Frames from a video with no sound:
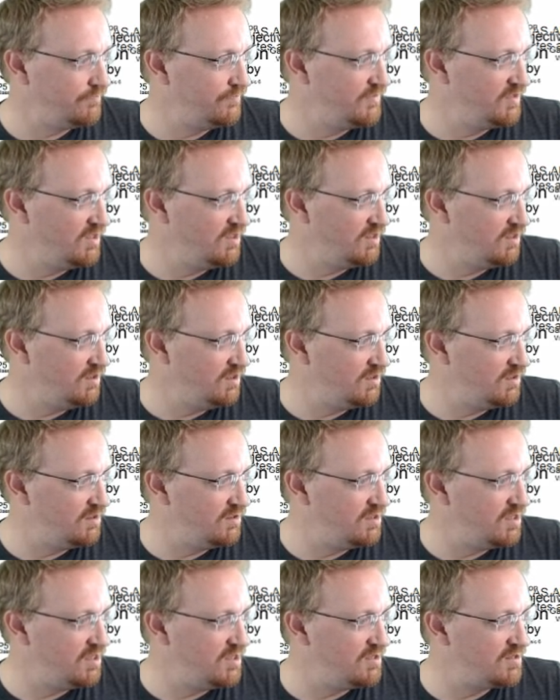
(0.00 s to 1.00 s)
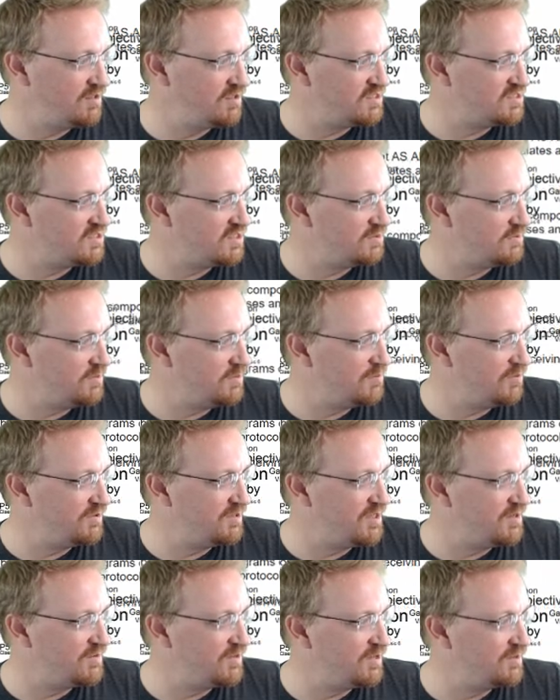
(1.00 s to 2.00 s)
Anything is going to be built
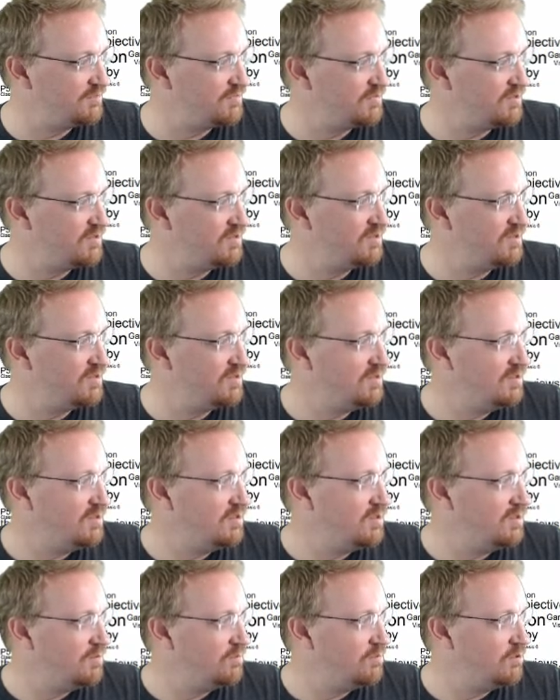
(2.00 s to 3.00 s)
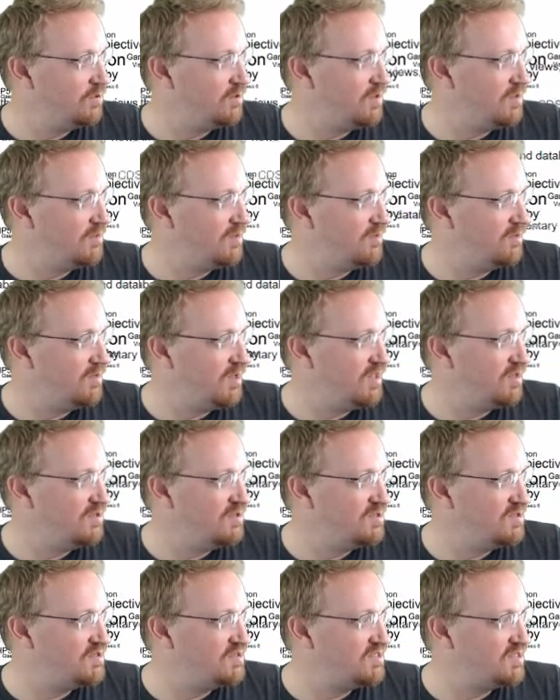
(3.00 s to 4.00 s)
that way. Programming
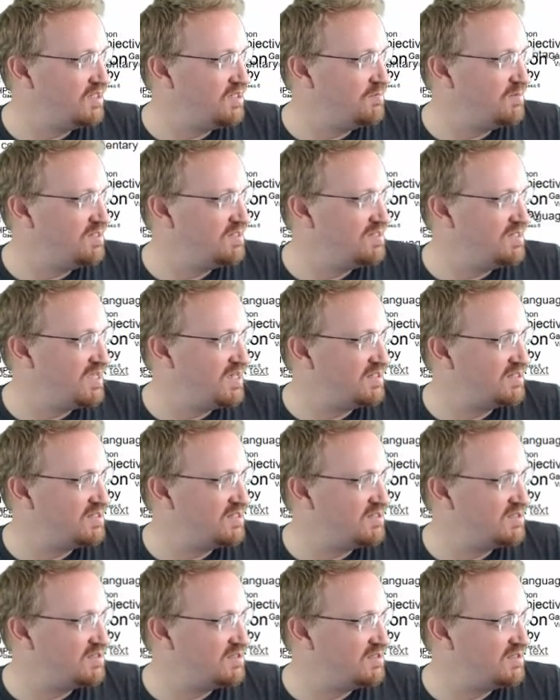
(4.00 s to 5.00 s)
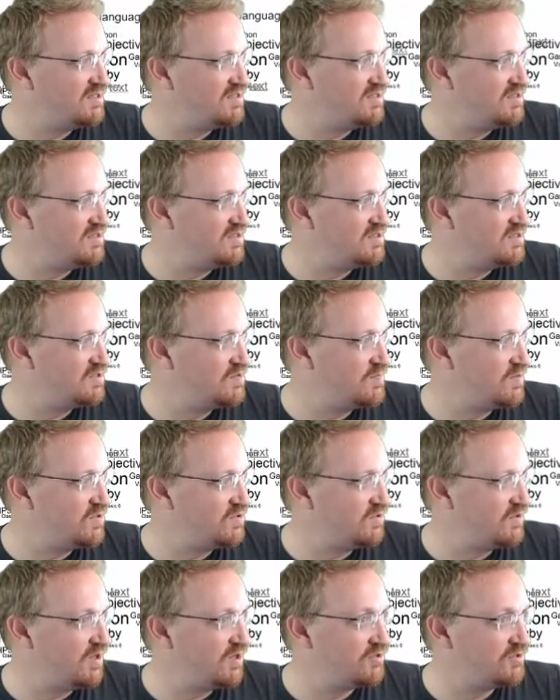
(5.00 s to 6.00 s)
models, database accesses,
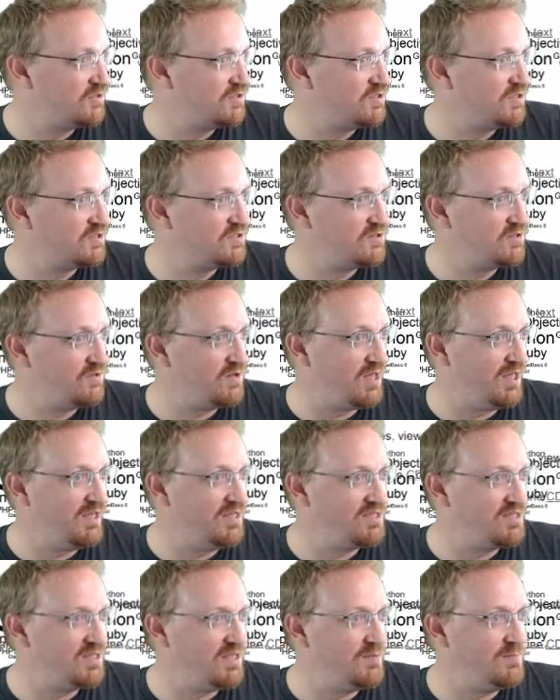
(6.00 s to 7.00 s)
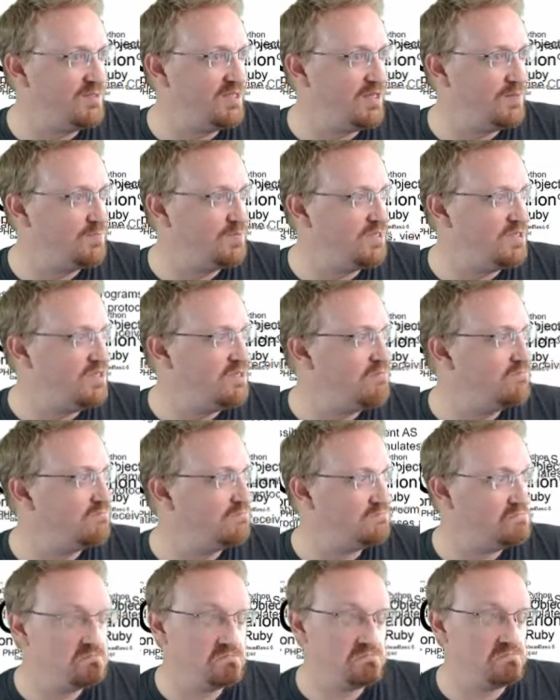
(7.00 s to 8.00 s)
special characteristics. So I guess ABAP
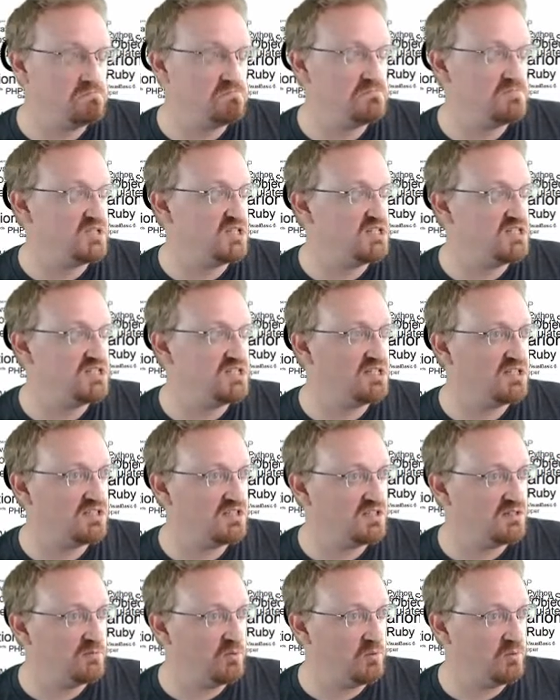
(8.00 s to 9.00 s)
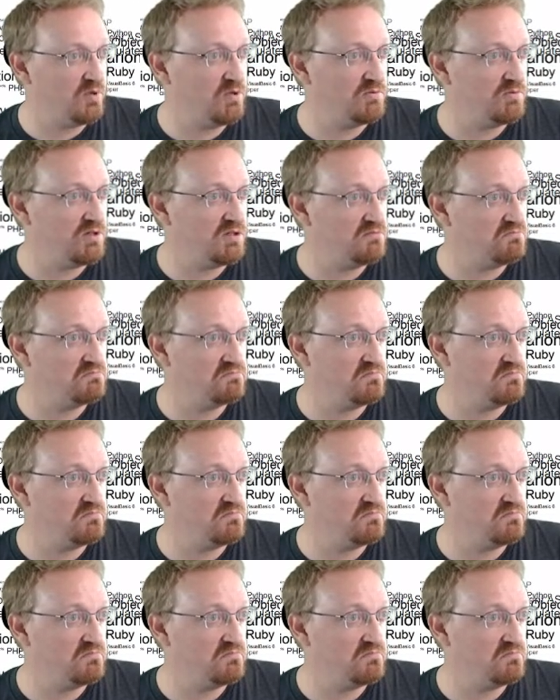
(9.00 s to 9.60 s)
sounds like the number one.